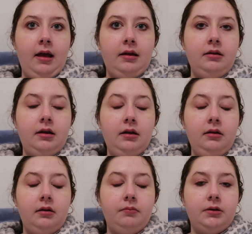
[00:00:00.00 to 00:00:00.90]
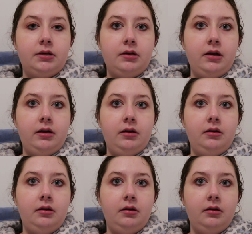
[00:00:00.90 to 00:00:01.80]
yeah, I'm just going
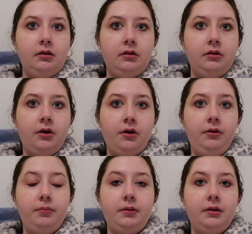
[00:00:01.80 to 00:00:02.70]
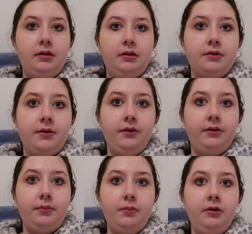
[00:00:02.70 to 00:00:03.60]
to hope that this goes
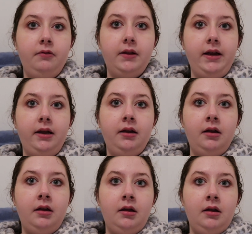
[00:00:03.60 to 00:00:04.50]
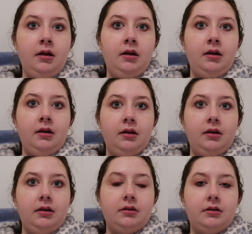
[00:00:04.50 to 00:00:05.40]
smoothly.
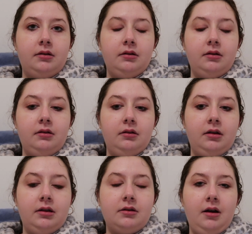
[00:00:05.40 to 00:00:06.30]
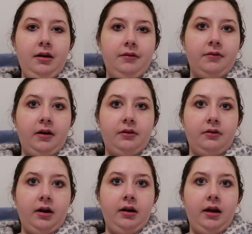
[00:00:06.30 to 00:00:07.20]
It's kind of
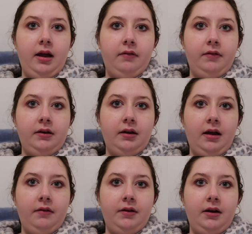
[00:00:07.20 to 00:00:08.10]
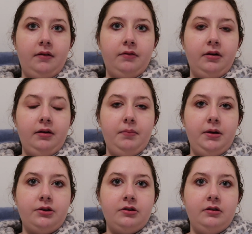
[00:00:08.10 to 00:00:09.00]
frustrating having to have another
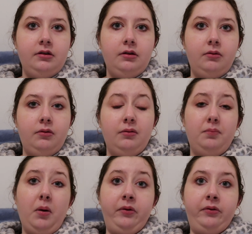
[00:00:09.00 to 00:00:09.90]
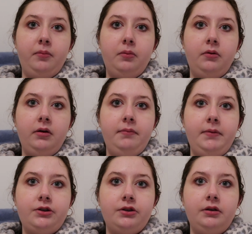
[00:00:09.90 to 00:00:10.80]
admission, or possible
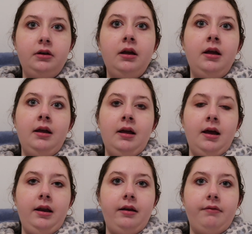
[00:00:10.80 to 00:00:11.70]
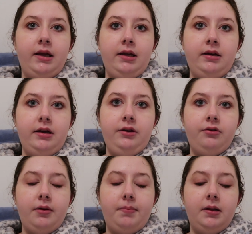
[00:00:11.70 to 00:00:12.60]
admission, another ED
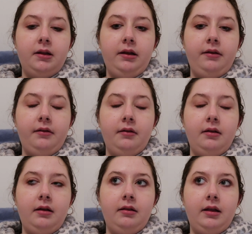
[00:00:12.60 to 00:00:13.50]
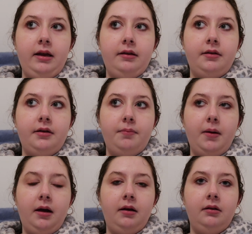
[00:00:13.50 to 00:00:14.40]
trip at least,
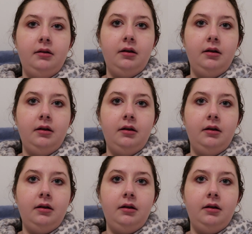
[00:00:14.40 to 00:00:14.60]
but